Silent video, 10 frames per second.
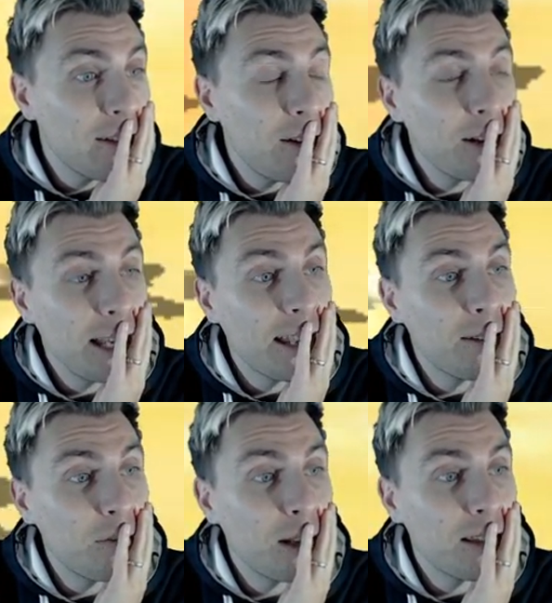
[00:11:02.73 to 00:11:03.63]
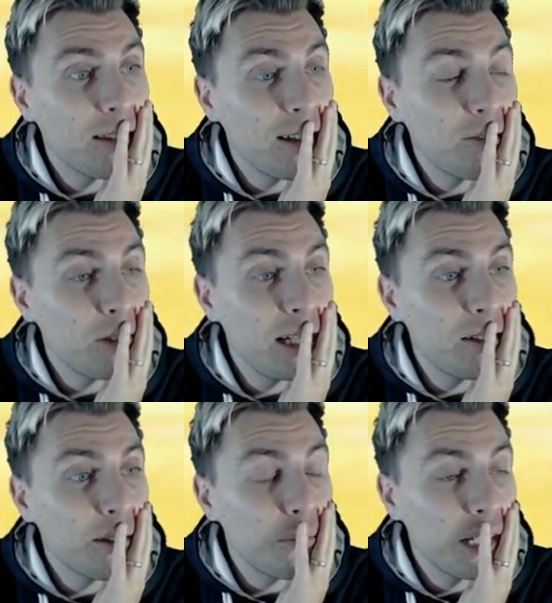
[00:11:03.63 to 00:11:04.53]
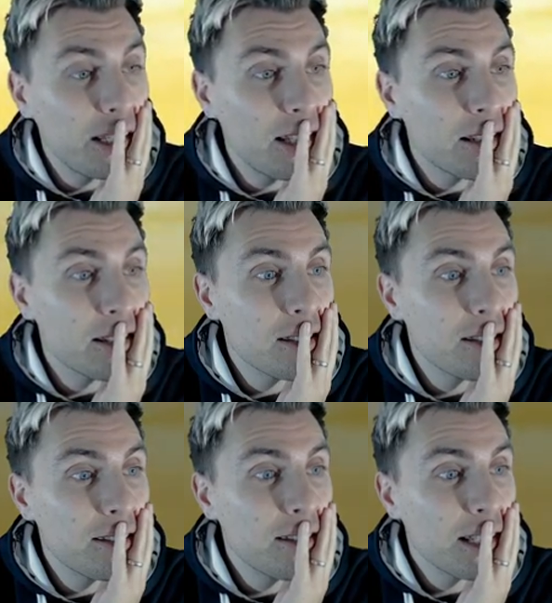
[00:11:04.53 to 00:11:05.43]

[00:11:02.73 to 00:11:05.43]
Okay, well, I really don't mind this.